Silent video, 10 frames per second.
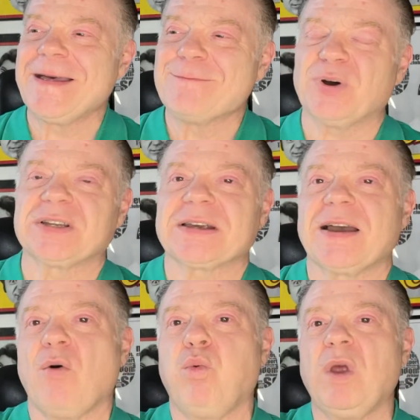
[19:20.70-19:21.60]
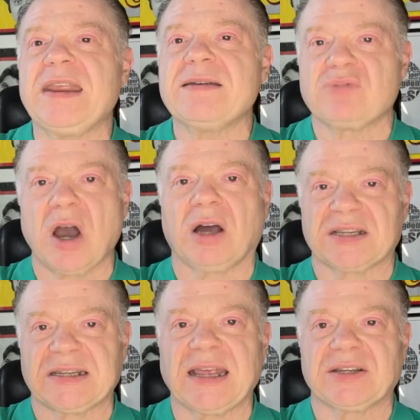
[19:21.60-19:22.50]
But William can't
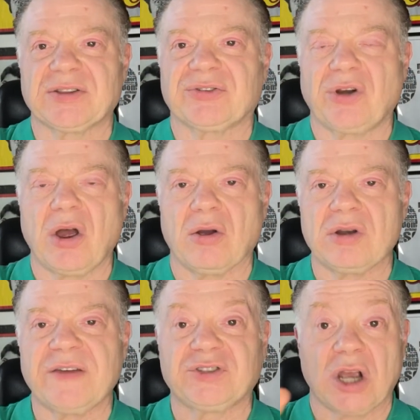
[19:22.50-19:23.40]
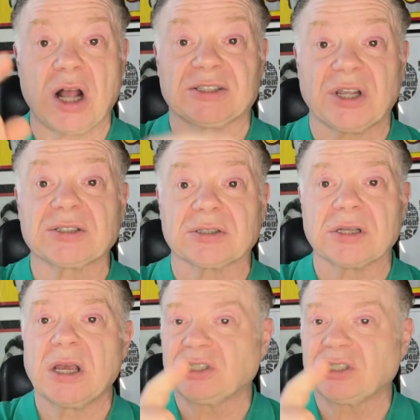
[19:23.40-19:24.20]
ascend to the throne if Charles doesn't.